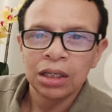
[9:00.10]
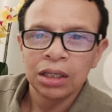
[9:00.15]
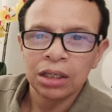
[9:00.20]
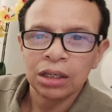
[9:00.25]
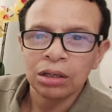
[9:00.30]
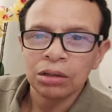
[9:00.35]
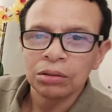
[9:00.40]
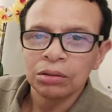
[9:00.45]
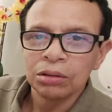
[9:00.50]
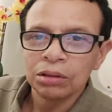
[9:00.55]
you
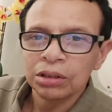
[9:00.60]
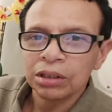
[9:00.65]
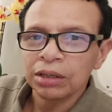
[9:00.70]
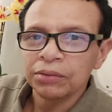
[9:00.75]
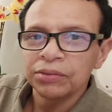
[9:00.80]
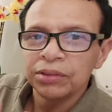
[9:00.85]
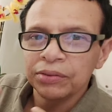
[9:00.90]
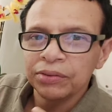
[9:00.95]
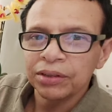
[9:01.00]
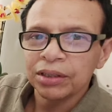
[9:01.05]
know, you
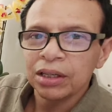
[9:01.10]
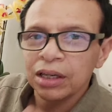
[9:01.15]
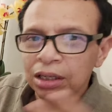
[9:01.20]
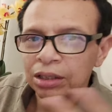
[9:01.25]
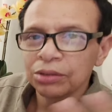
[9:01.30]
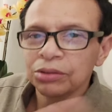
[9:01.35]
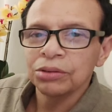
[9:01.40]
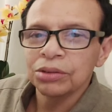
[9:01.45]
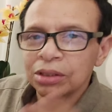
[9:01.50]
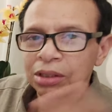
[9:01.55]
have different
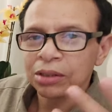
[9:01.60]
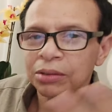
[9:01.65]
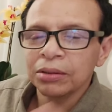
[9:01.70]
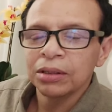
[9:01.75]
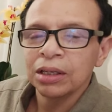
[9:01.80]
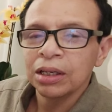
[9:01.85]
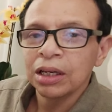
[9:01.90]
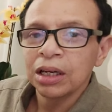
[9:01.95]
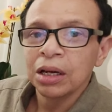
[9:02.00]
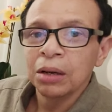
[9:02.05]
colors.
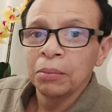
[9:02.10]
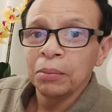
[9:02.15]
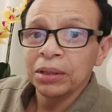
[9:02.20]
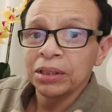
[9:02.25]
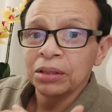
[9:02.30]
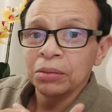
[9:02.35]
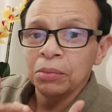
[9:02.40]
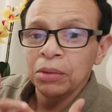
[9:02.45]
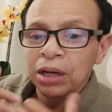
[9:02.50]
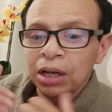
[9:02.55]

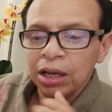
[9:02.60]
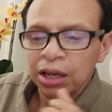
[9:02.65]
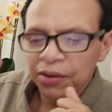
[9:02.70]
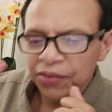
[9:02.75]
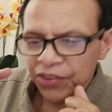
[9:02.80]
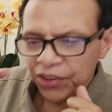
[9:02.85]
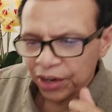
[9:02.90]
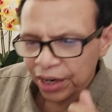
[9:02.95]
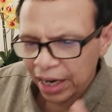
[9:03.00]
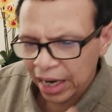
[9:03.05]
But the,
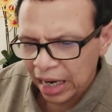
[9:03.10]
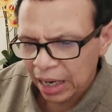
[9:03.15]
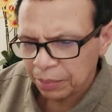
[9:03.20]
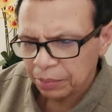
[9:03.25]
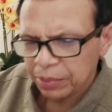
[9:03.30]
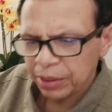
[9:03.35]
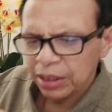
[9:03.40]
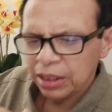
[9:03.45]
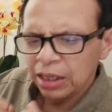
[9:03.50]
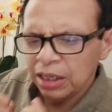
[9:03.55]
if you're
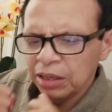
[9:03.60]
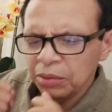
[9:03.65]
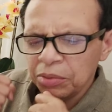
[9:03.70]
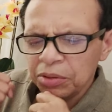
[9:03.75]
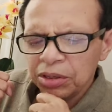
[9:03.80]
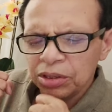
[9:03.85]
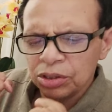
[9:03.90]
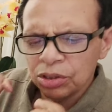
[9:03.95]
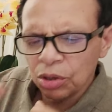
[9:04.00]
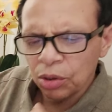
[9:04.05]
happy and
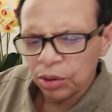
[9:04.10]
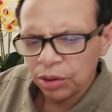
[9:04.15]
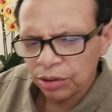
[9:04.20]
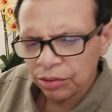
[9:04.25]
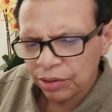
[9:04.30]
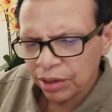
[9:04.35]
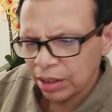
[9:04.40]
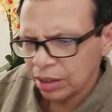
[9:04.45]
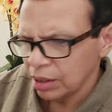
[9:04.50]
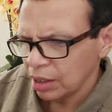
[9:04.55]
everything's going
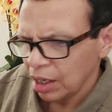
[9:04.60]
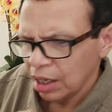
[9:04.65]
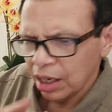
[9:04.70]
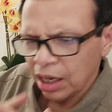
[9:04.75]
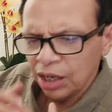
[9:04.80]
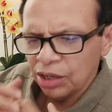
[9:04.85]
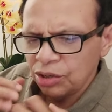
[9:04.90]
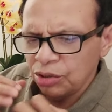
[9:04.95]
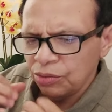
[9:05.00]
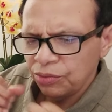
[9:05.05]
great
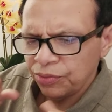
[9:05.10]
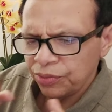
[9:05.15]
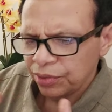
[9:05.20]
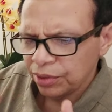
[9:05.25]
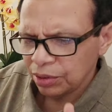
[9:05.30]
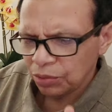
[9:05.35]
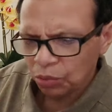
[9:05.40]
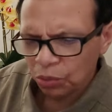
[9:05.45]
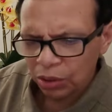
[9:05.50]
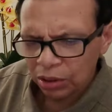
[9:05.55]
and you
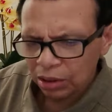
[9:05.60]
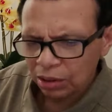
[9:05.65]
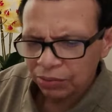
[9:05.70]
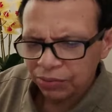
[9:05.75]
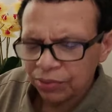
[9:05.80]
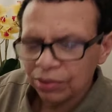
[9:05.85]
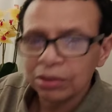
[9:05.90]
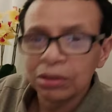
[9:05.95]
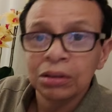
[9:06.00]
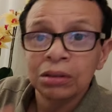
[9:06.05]
feel
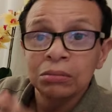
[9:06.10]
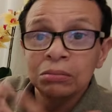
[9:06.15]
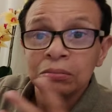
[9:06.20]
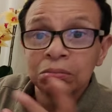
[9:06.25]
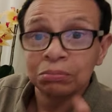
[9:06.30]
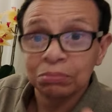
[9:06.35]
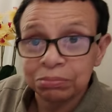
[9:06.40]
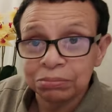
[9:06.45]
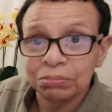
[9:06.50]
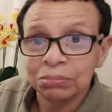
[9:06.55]
wonderful,
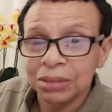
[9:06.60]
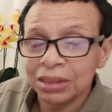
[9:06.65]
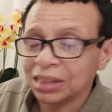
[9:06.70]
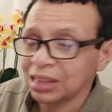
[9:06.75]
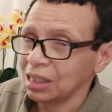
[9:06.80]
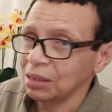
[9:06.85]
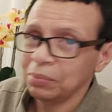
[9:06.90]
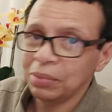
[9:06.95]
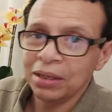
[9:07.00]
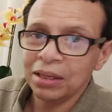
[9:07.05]
it's
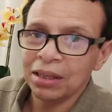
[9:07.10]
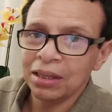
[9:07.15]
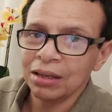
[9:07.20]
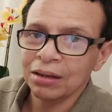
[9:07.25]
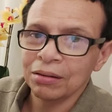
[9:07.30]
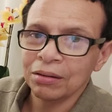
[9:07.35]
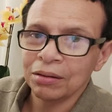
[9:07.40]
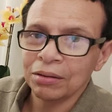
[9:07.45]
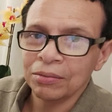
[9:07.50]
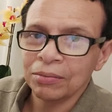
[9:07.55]
going to be
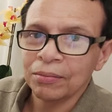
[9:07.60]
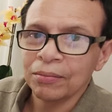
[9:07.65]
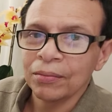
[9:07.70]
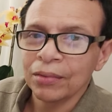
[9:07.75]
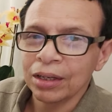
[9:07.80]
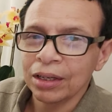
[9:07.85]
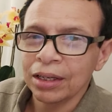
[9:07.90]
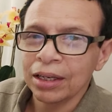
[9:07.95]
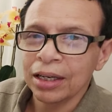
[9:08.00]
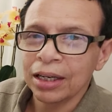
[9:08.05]
there.
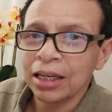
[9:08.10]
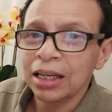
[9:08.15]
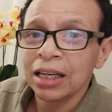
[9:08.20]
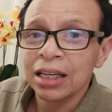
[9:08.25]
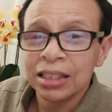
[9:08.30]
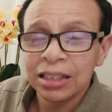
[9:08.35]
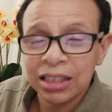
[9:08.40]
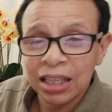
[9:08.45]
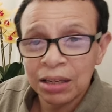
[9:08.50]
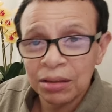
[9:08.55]
Okay?
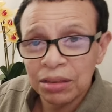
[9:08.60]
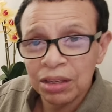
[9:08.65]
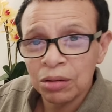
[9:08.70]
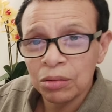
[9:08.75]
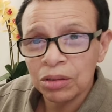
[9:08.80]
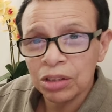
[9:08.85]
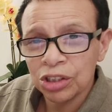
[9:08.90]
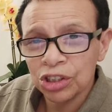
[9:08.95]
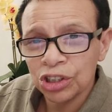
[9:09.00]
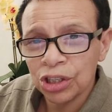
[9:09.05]
Same thing
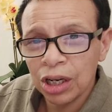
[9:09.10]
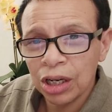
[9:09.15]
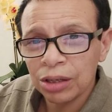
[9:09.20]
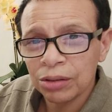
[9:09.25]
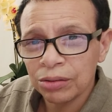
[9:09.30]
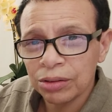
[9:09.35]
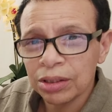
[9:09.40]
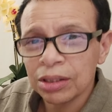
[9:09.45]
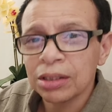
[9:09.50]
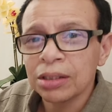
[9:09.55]
with the
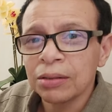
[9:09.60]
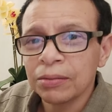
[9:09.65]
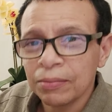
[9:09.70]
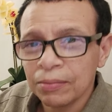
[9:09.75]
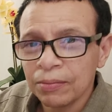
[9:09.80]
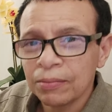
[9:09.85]
chakras.